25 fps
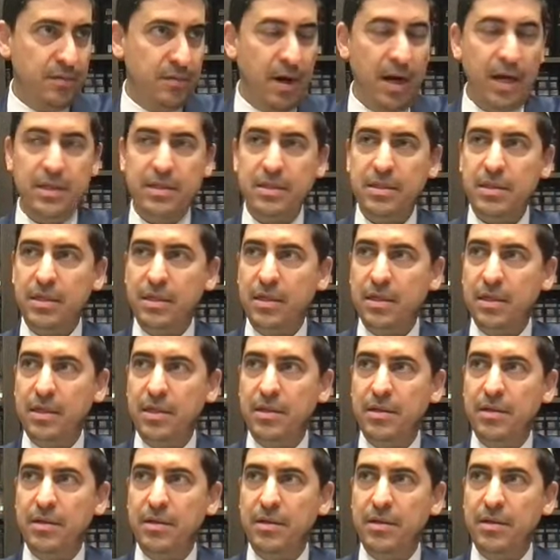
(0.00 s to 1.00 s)
right? Yeah, but
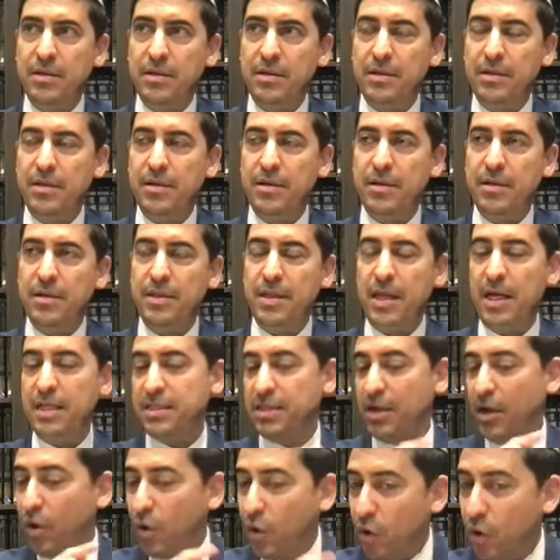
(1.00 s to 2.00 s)
that's the next day.
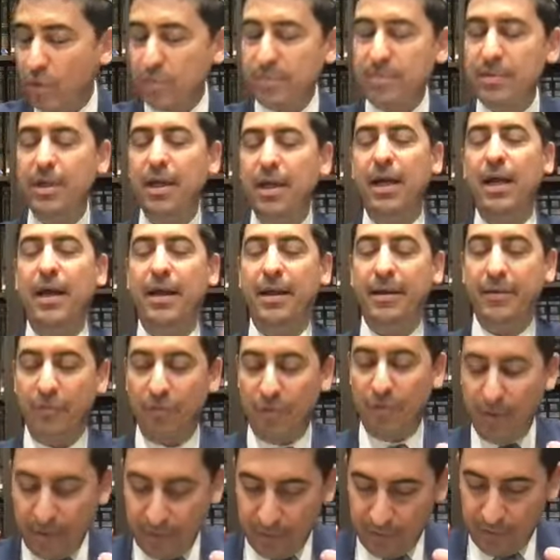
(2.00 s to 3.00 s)
That's a whole
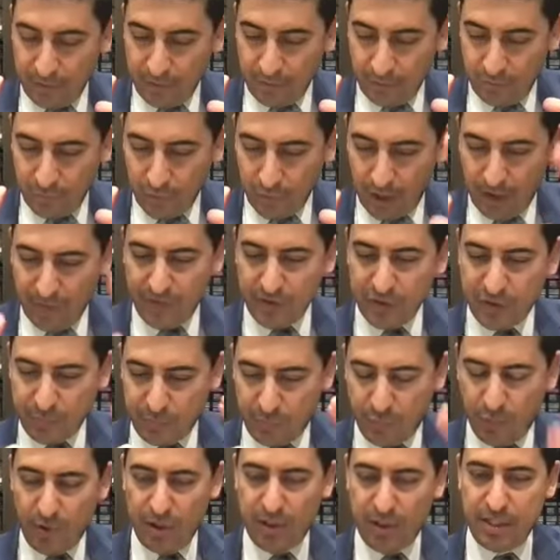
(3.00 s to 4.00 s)
Rava's
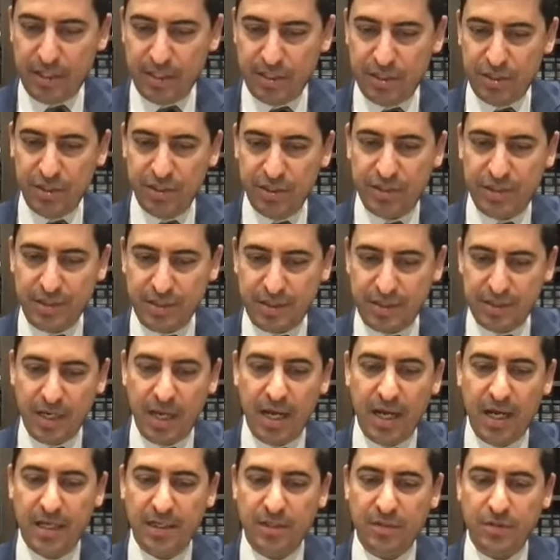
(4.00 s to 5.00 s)
point is just to
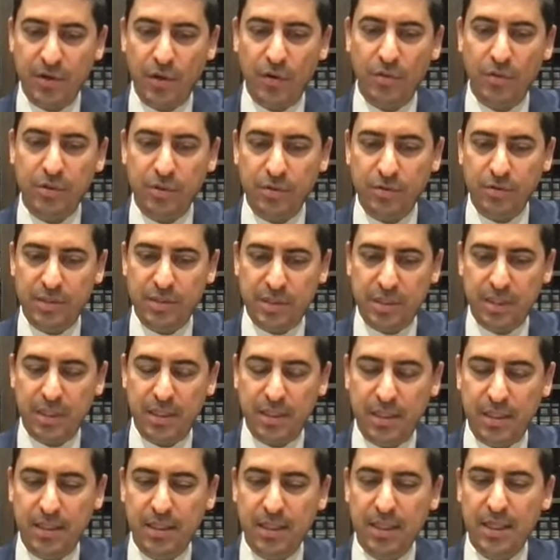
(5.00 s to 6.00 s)
say, don't you
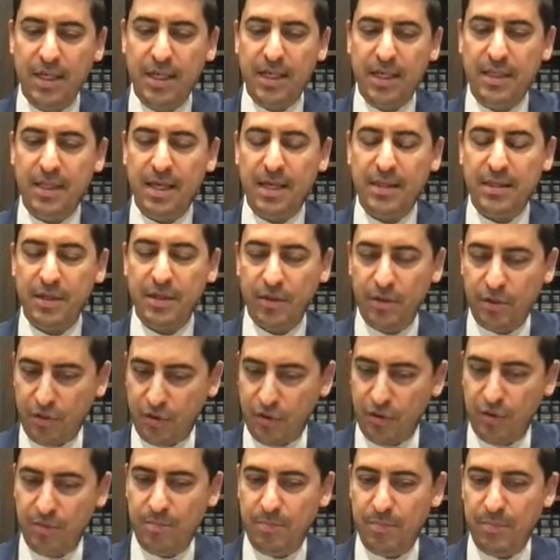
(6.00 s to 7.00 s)
see that there
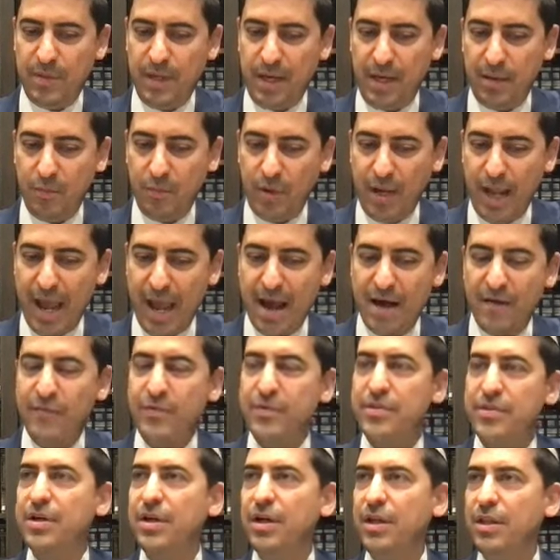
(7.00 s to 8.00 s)
could that we have
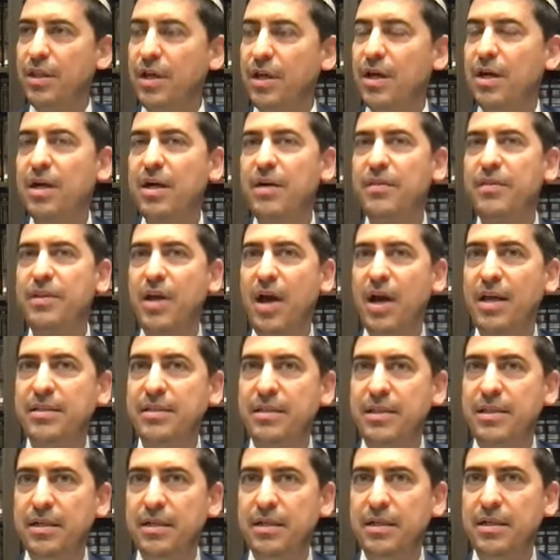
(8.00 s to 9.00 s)
within halacha the
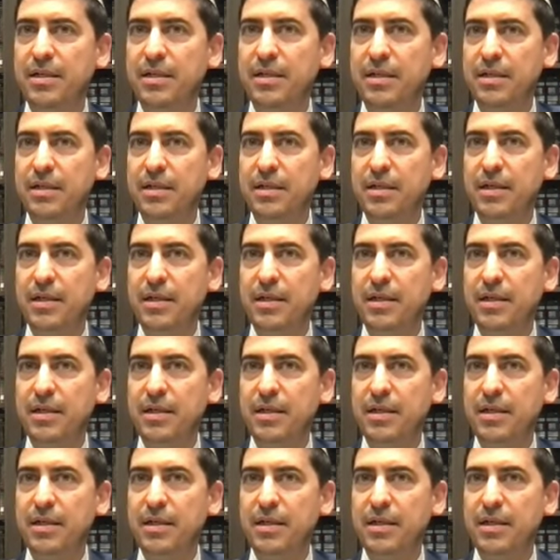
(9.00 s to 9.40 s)
idea